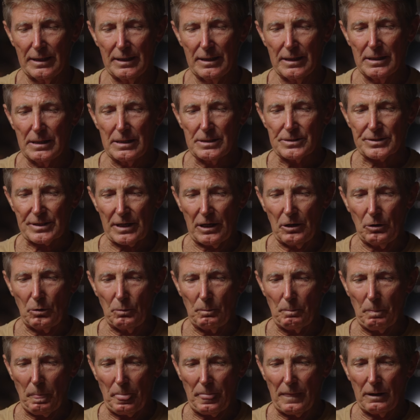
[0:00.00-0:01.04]
So
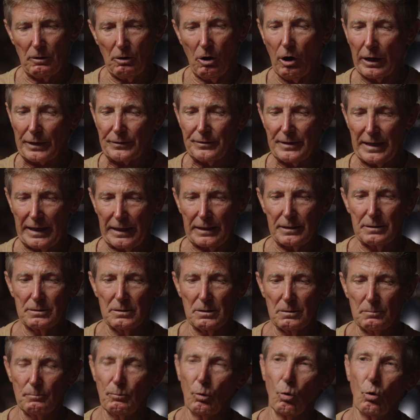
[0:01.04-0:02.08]
I then
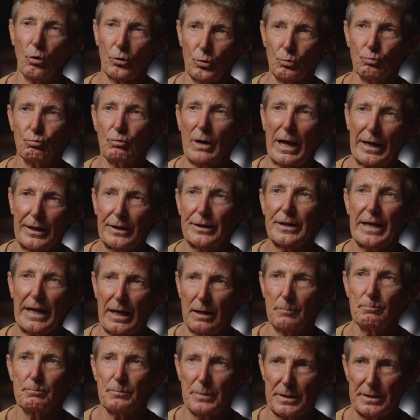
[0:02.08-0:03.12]
bought
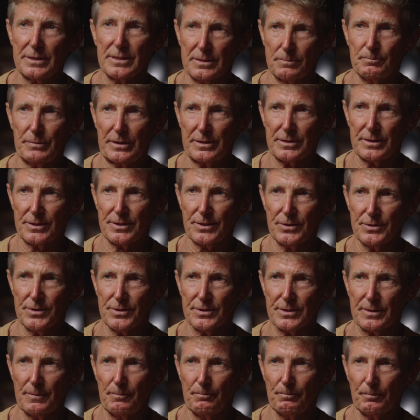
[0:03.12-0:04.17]
rundown
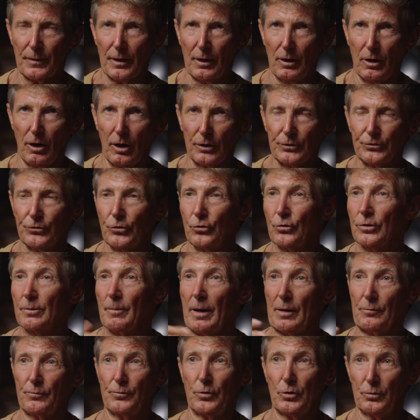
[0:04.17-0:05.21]
businesses. I'd do them
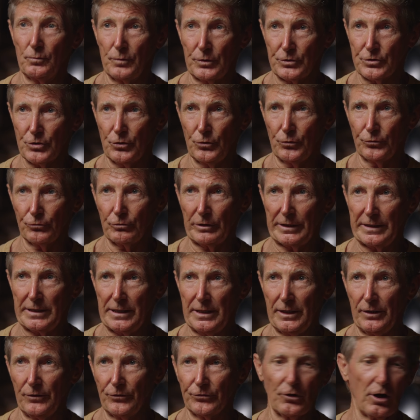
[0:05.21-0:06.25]
up for 2 or 3
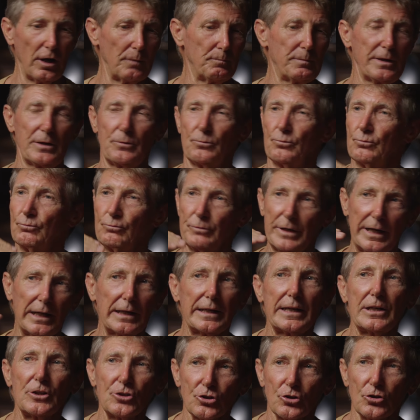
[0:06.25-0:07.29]
years. I'd be
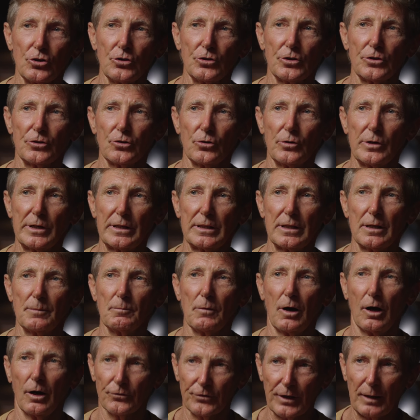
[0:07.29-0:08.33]
really in tune to doing them.
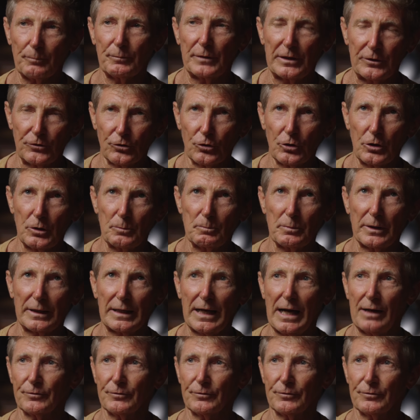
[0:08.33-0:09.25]
I was up there doing it, but after